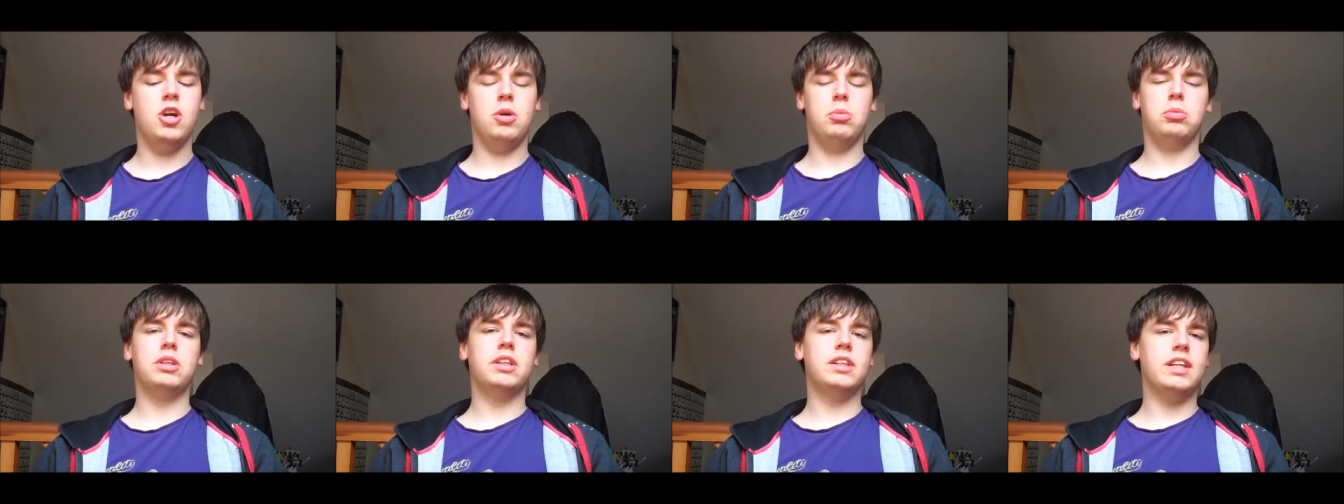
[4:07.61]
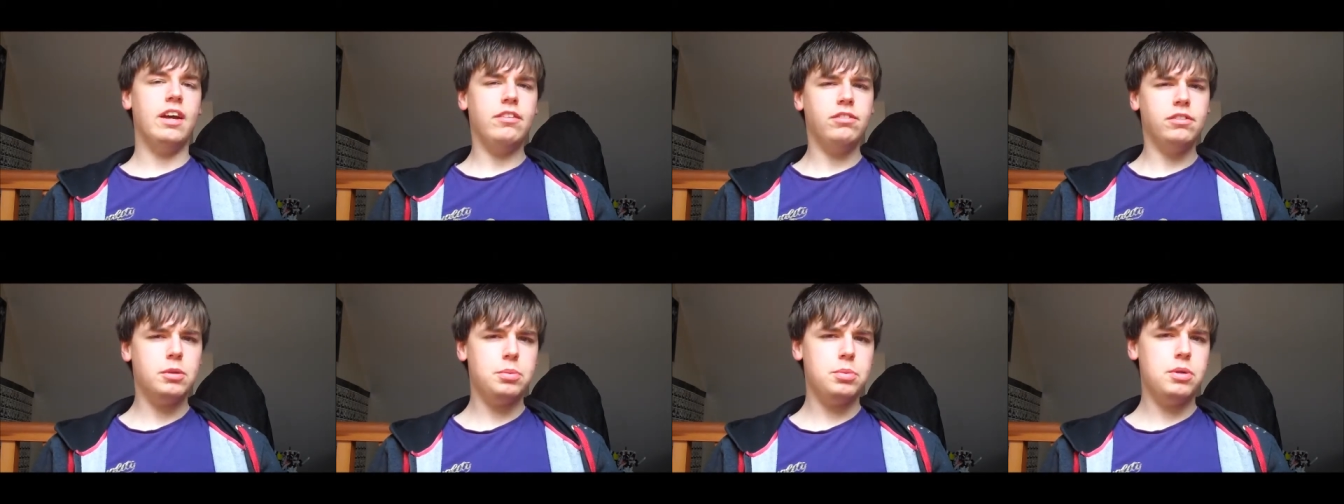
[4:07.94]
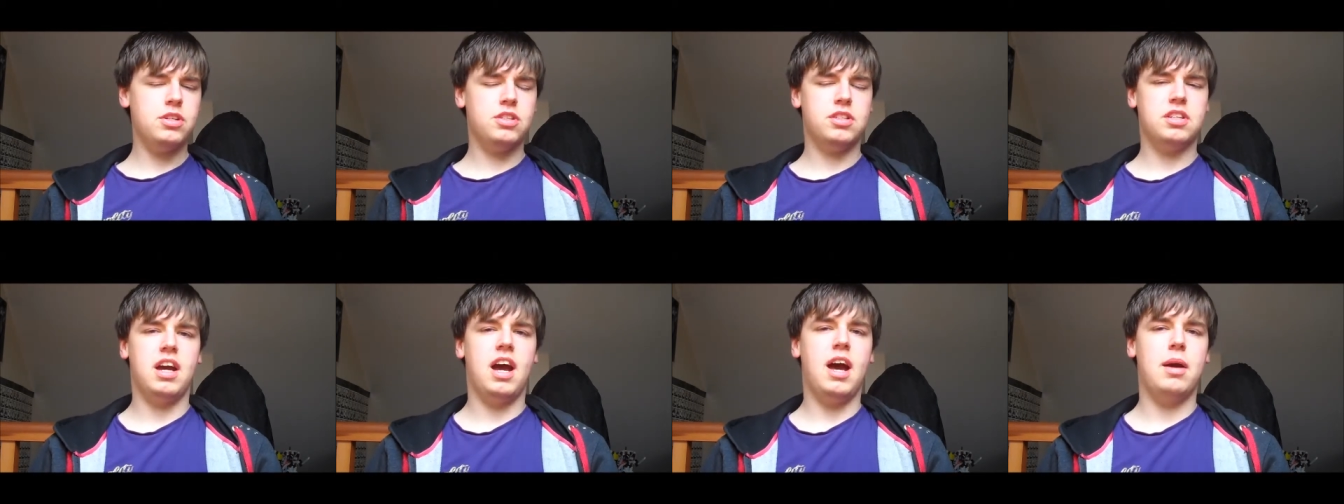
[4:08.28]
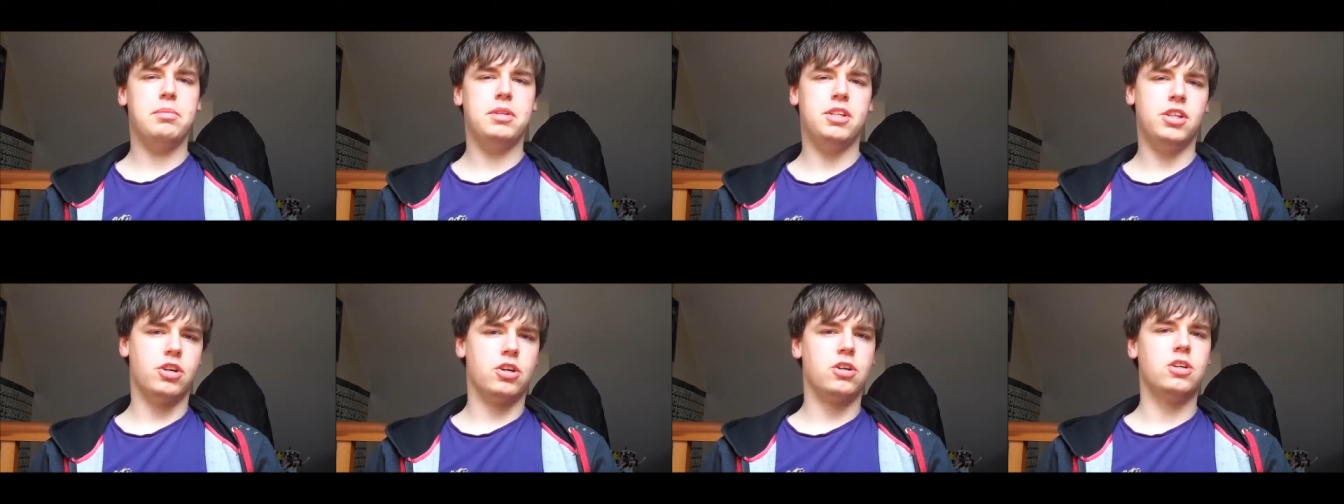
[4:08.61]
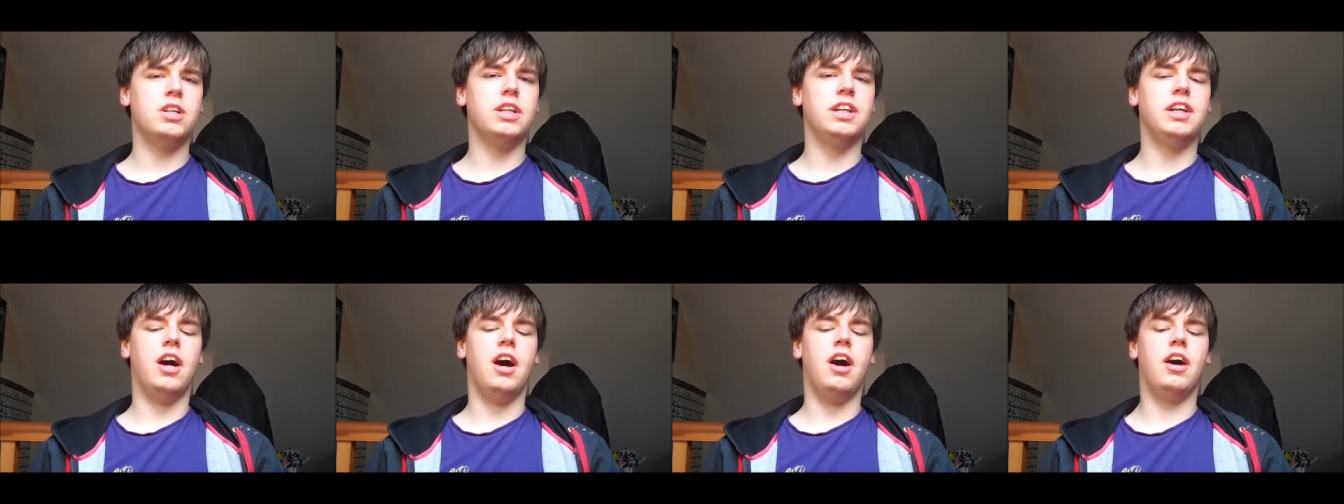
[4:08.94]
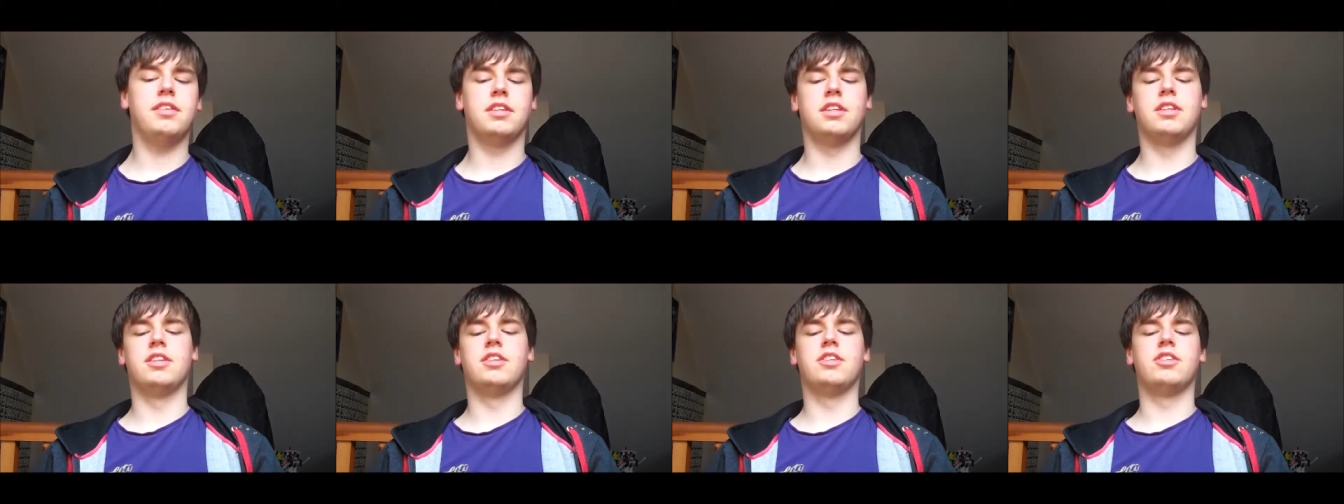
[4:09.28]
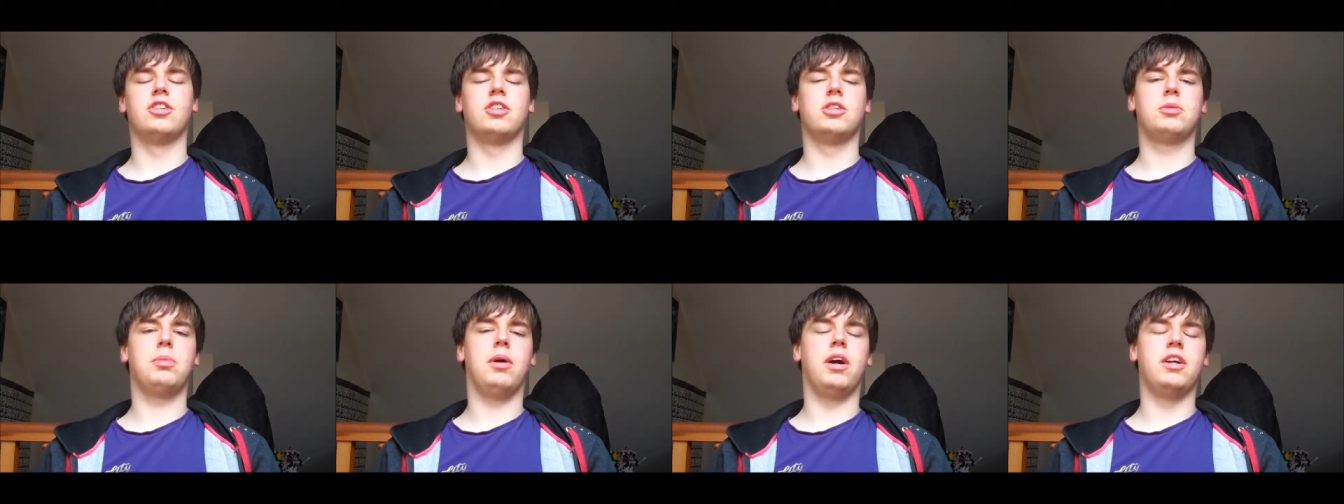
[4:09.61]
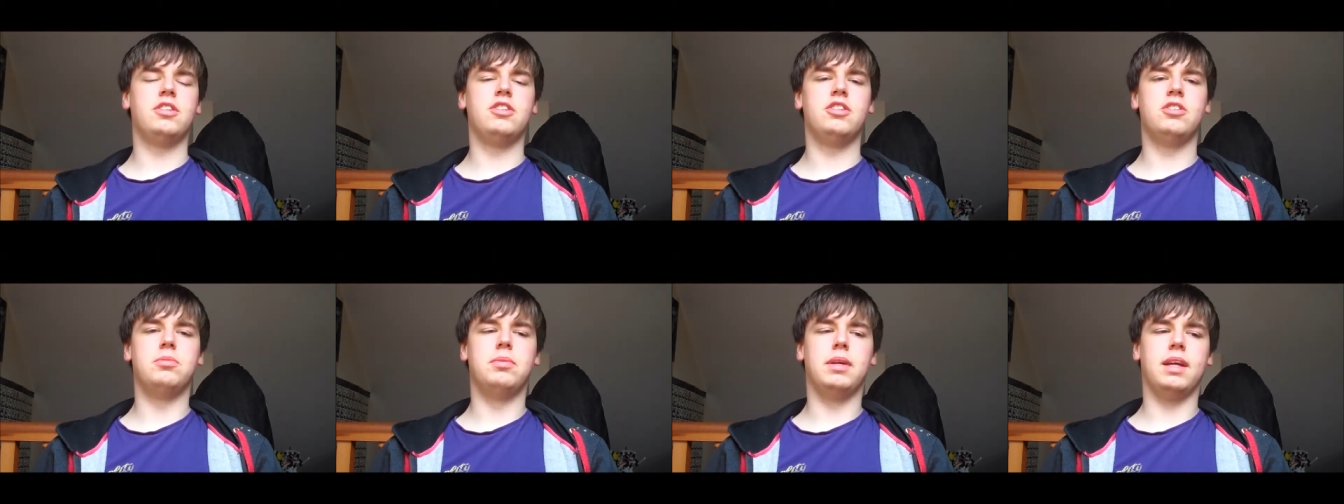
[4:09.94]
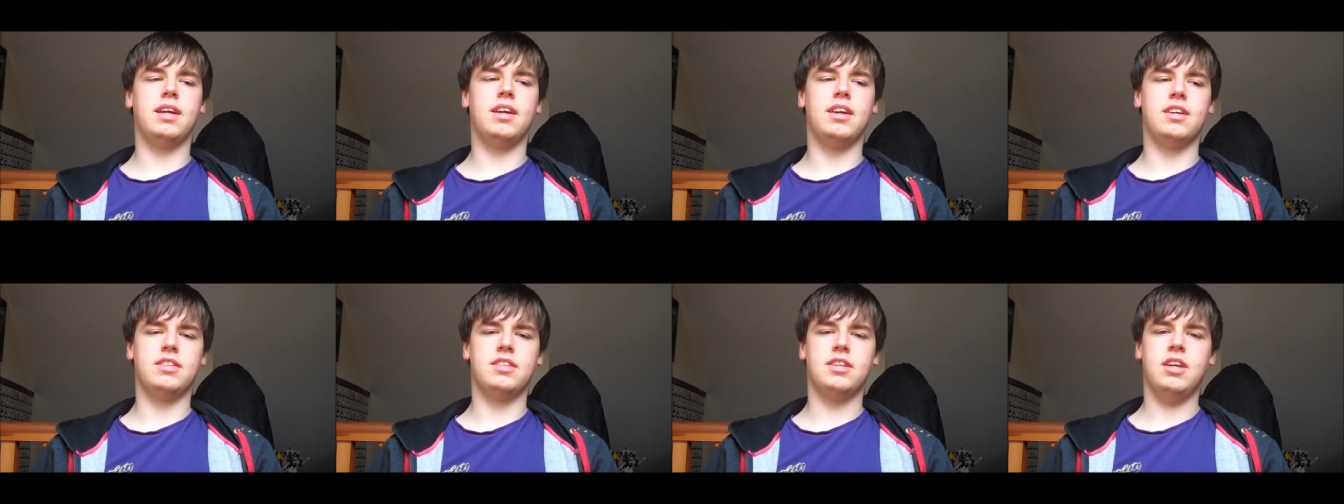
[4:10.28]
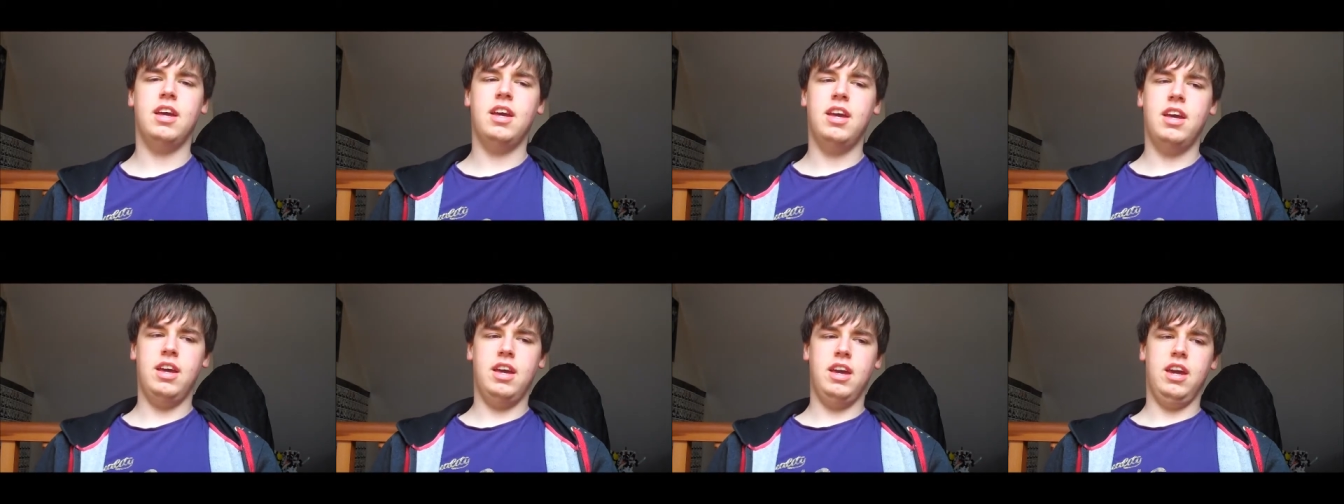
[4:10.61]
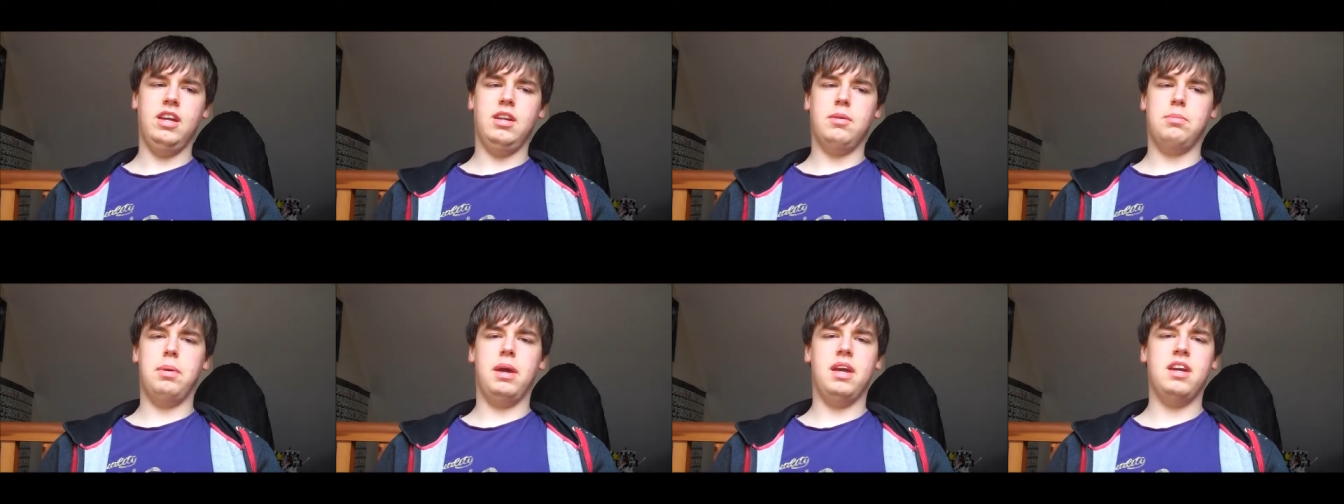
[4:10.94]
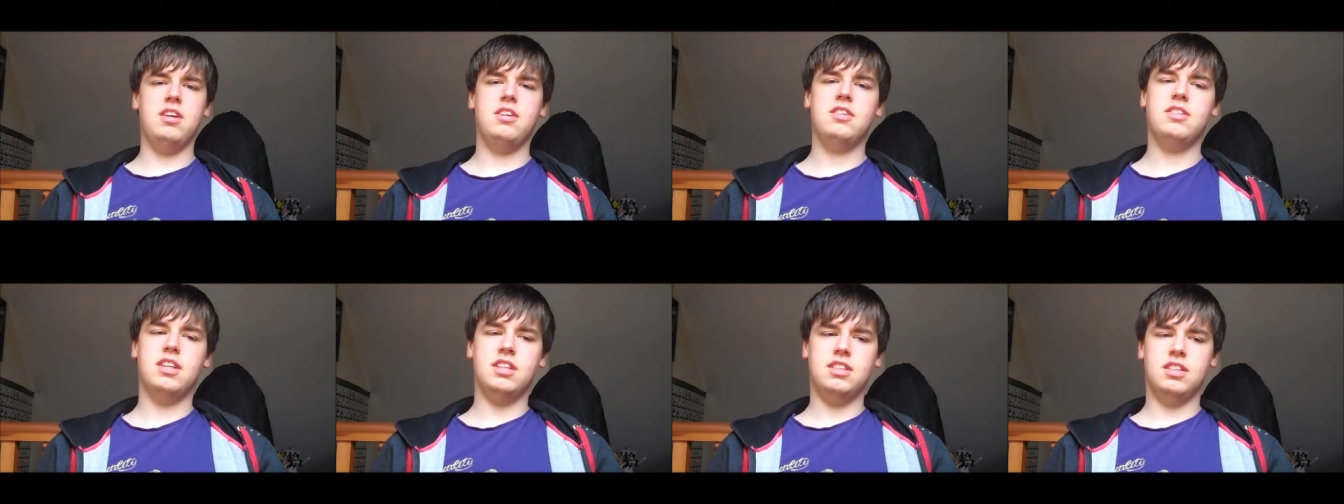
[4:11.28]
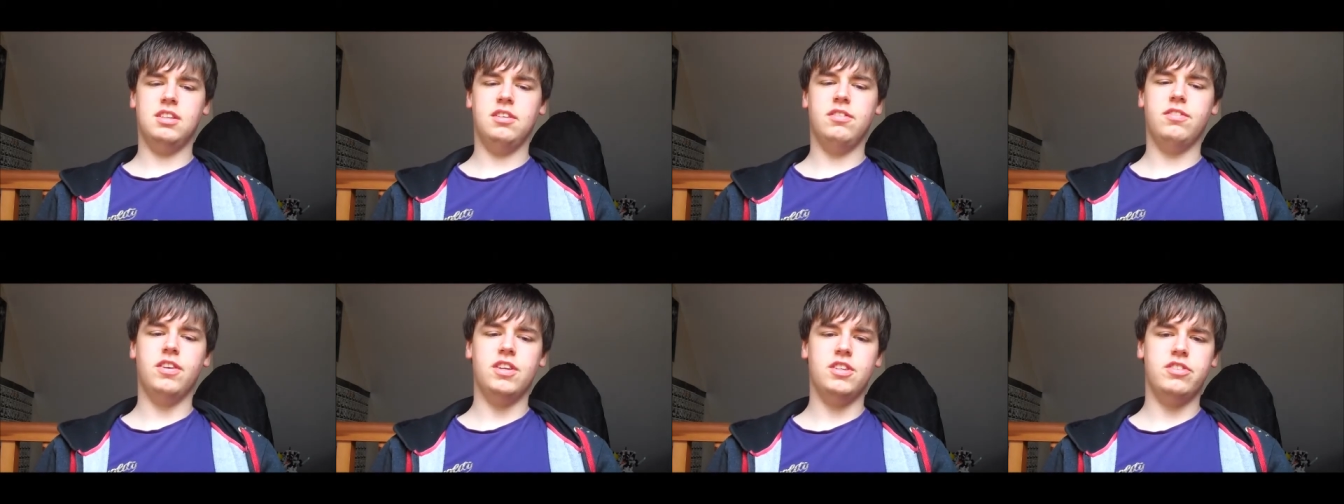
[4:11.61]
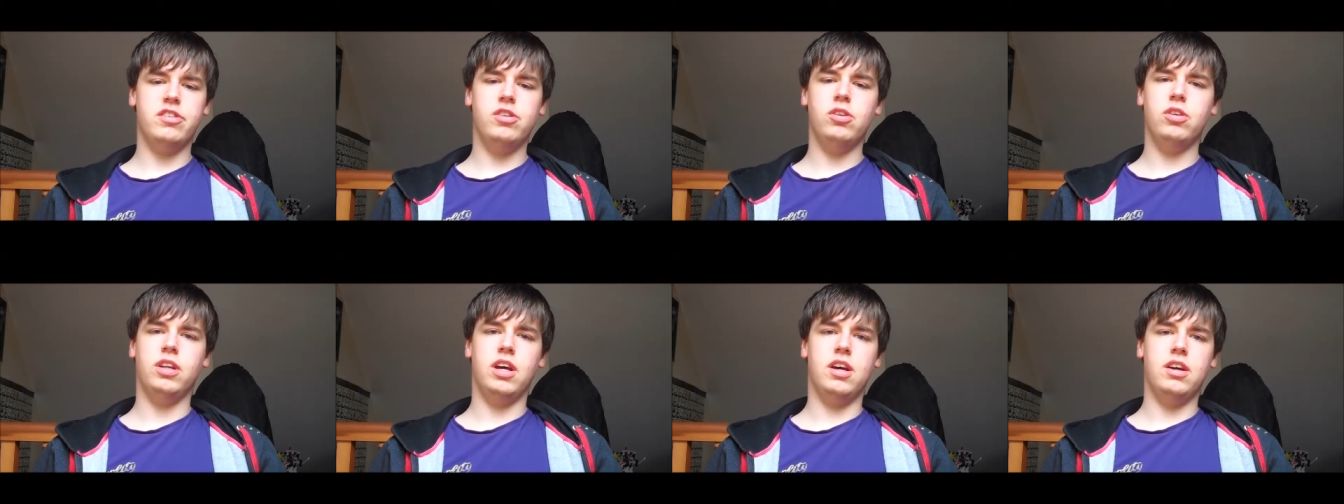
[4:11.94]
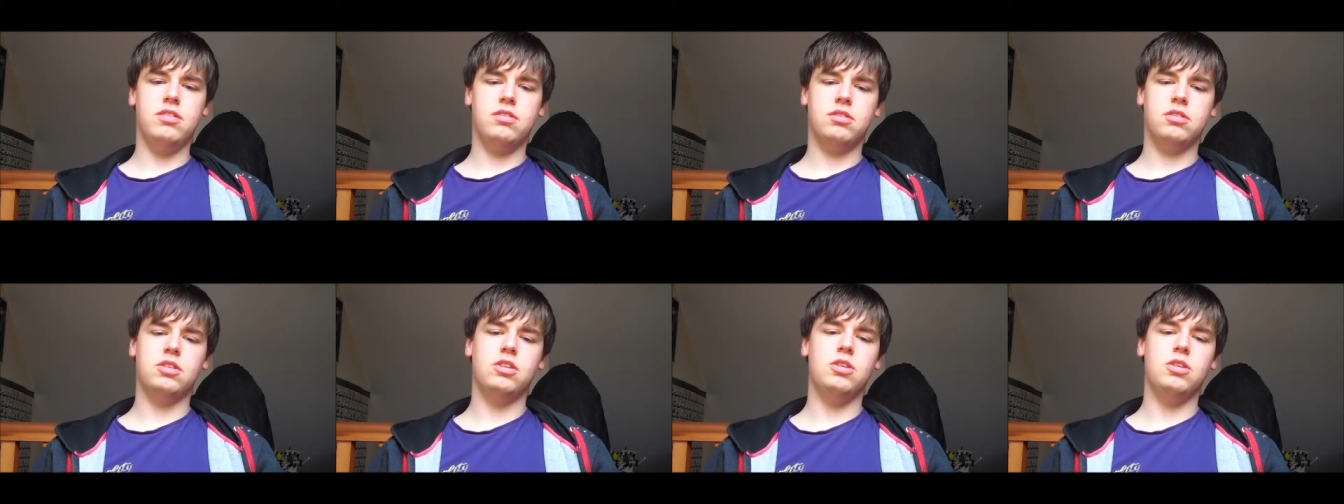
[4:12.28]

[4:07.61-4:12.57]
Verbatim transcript: but it definitely appears to happen early on in The Search Part two because it appears as if Azula,